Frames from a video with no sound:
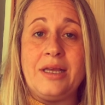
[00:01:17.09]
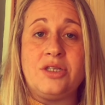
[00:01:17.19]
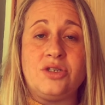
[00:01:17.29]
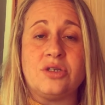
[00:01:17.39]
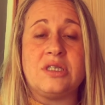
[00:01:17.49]

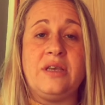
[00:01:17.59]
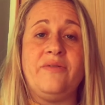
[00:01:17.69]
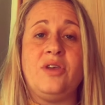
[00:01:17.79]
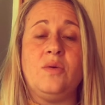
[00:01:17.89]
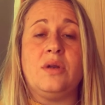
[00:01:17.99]
it's just
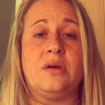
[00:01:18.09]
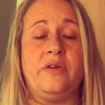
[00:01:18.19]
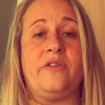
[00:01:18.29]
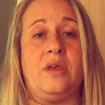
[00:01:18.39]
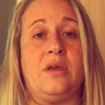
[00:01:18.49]
giving you an
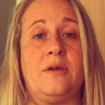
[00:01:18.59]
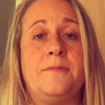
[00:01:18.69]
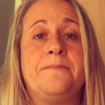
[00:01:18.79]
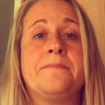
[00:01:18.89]
idea